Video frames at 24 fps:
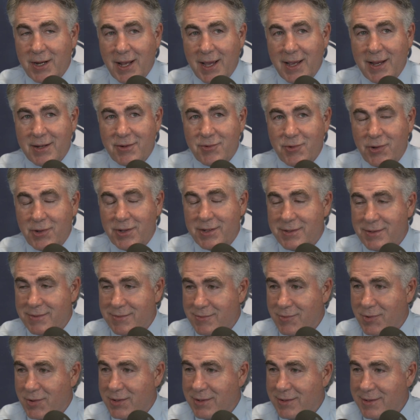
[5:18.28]
night when
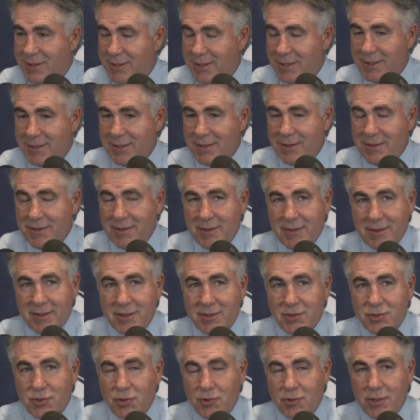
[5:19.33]
when
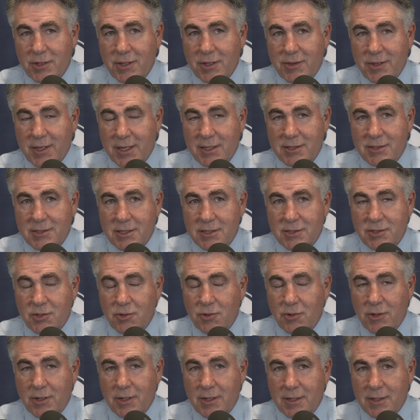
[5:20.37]
he's doing the things he's
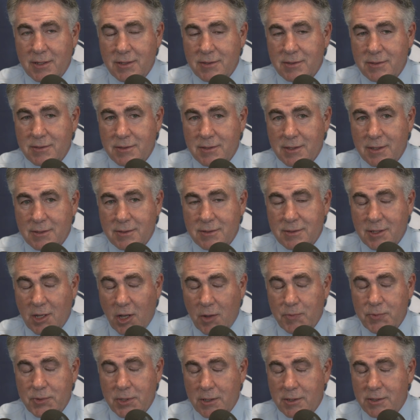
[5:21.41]
doing. Is it
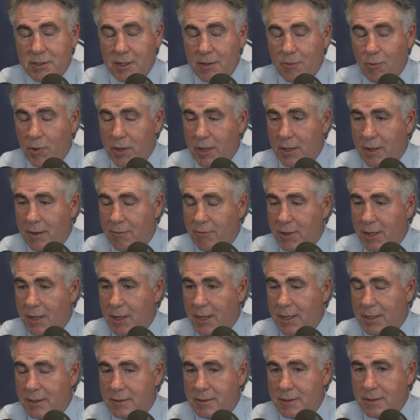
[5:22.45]
helps our team win every
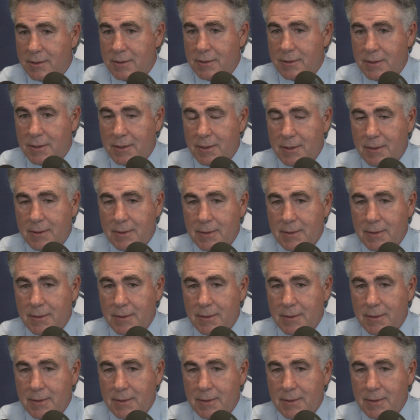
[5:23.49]
night, and uh,